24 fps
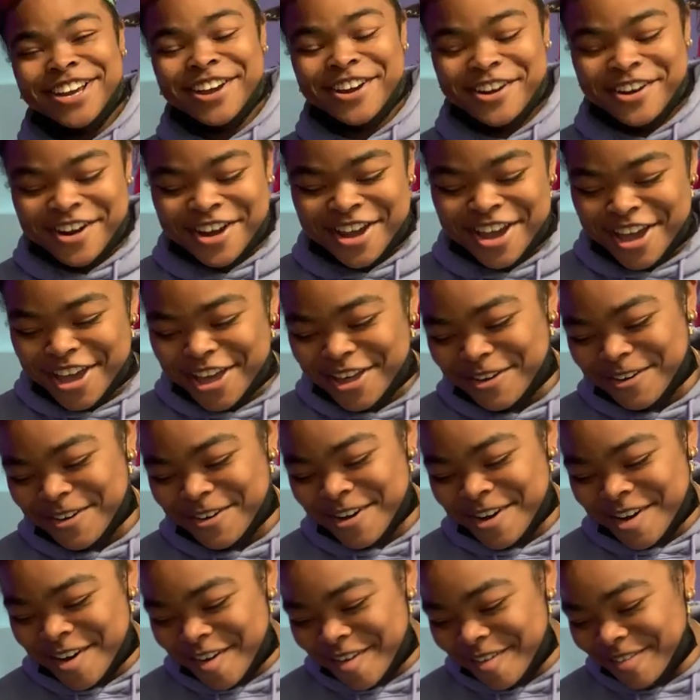All right.
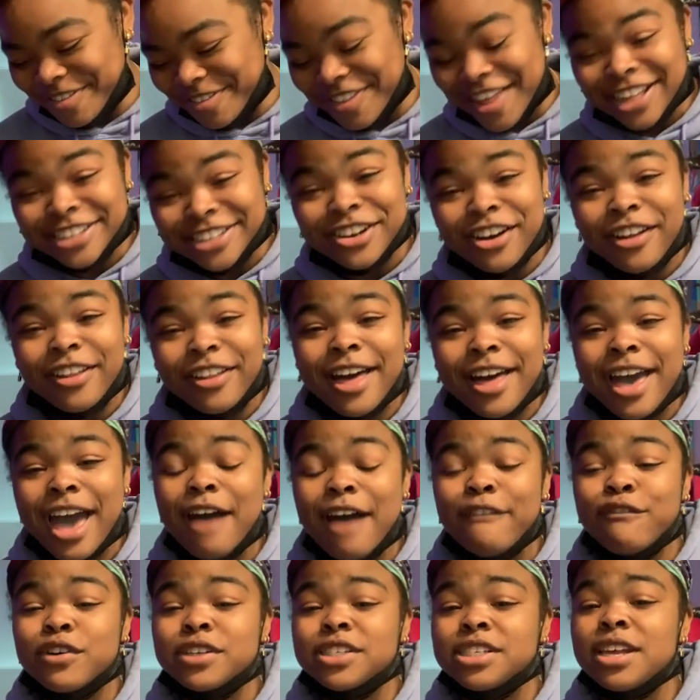Well, that's all I
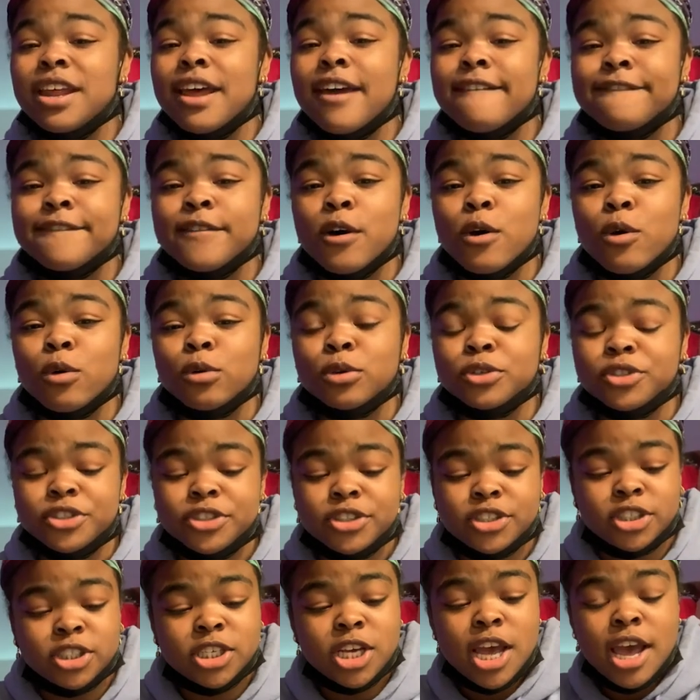have for today,
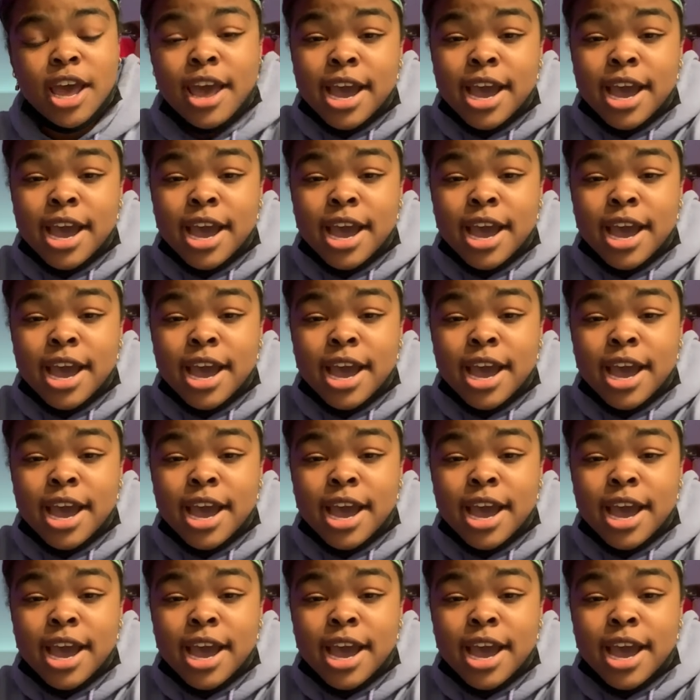folks.